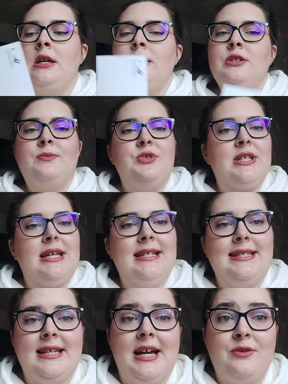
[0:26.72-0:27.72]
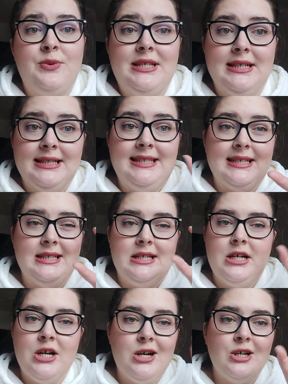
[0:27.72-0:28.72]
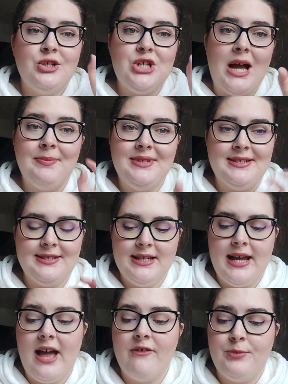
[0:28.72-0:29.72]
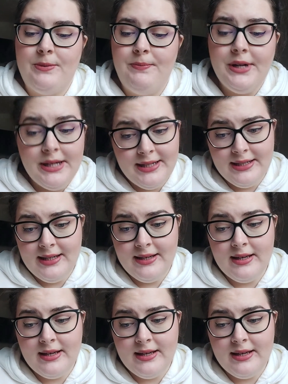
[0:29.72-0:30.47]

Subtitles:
So I'm just gonna start with the little chapters that I have prepared.